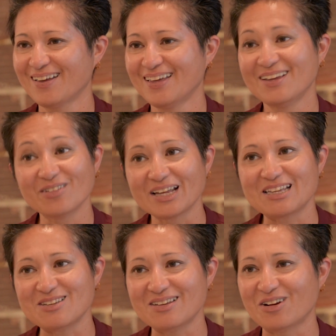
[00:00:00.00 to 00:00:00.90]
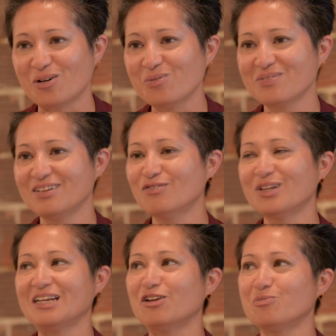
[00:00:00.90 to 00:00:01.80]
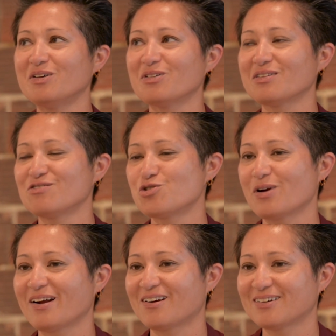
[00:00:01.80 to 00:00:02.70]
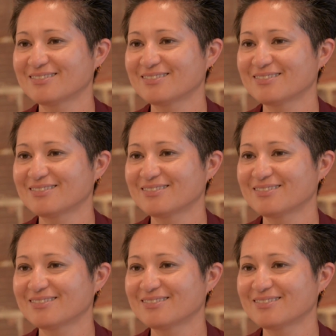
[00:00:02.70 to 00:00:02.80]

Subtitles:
Like, you know, you've only known me with short hair.